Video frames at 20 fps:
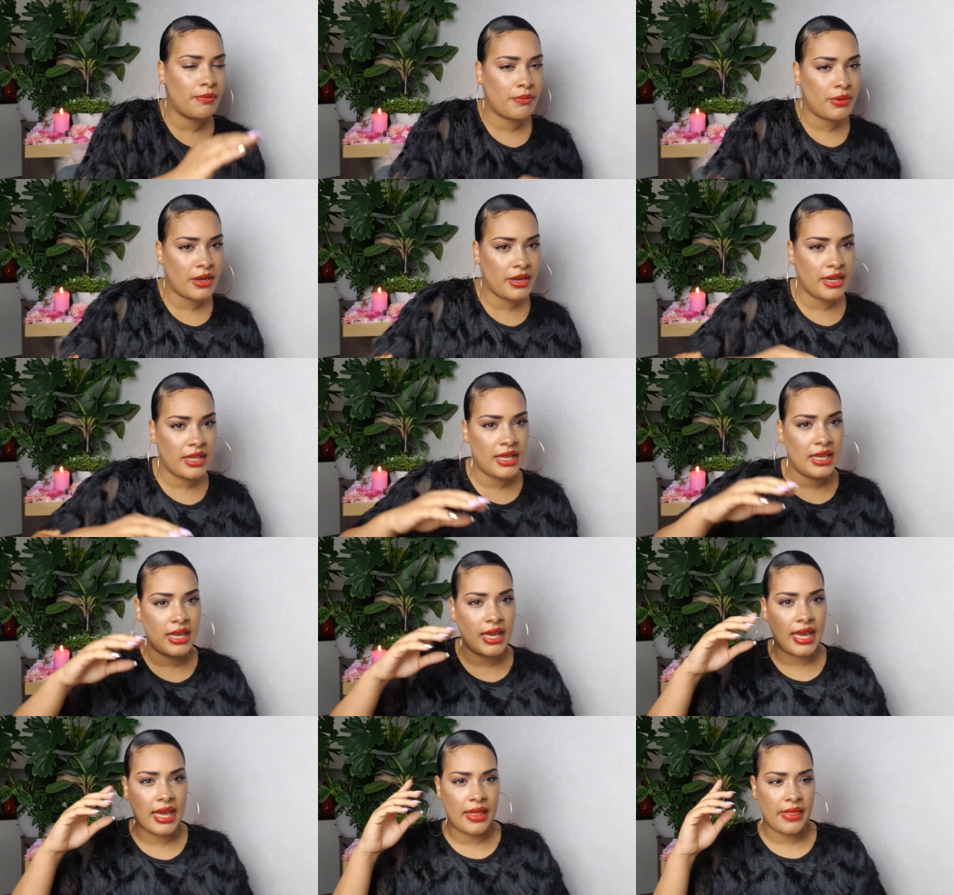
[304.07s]

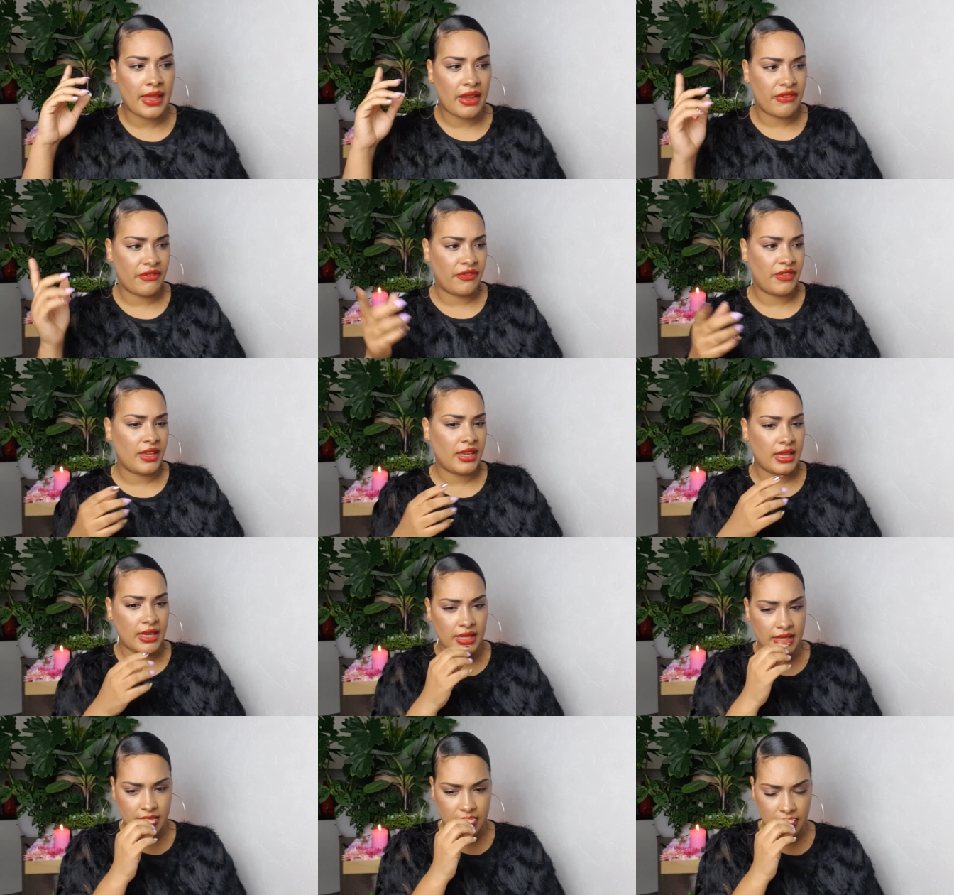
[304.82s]
bunny and I
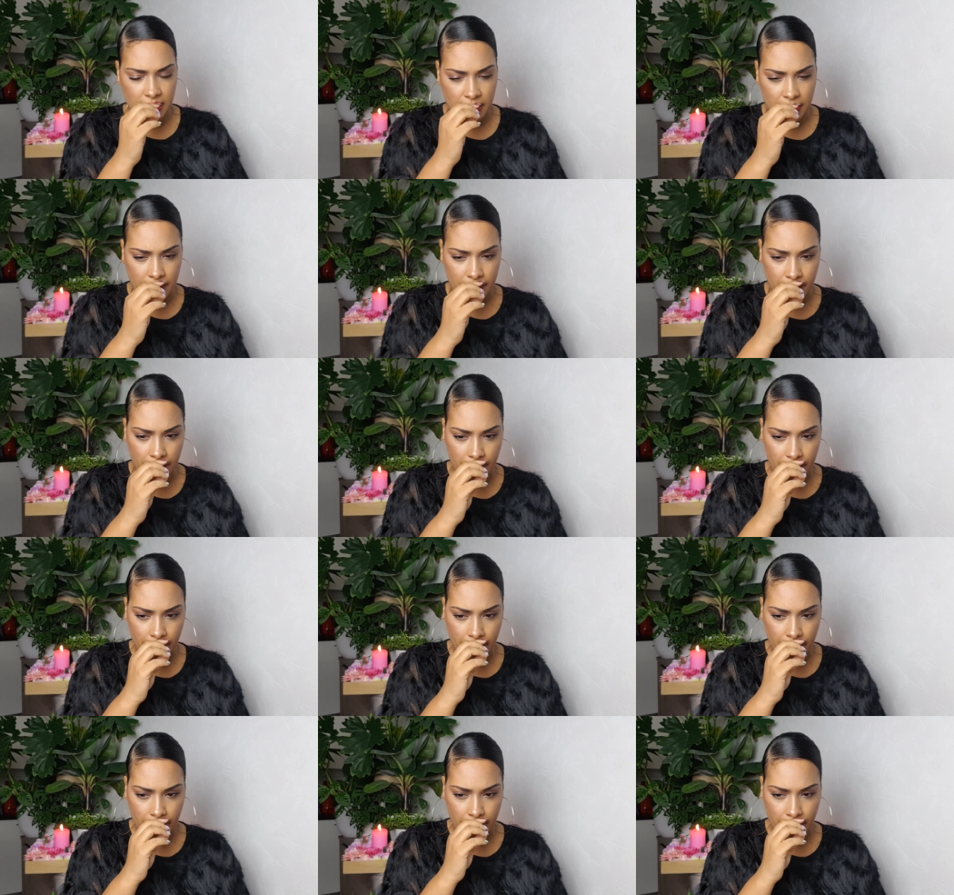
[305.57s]
think it's the,